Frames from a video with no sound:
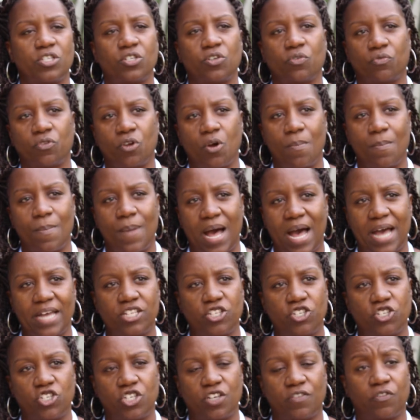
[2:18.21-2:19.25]
It's a real
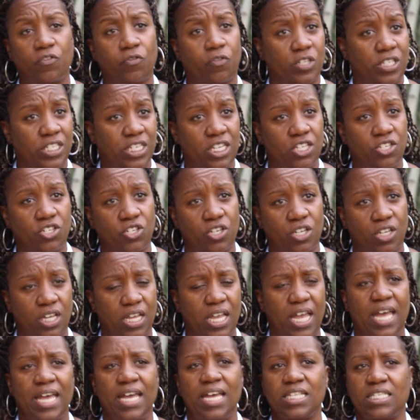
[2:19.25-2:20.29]
mind shift for teaching.
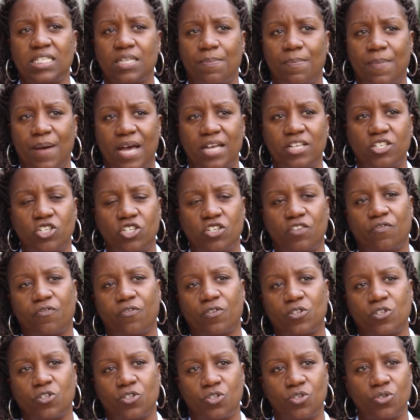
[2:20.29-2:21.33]
It's a mind shift
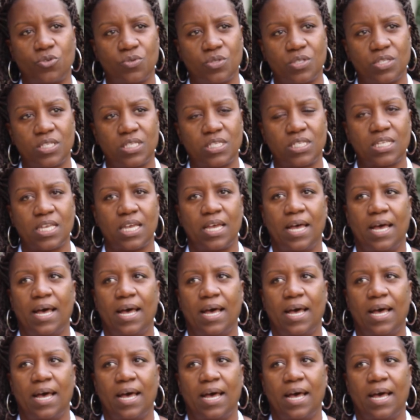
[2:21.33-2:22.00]
for students.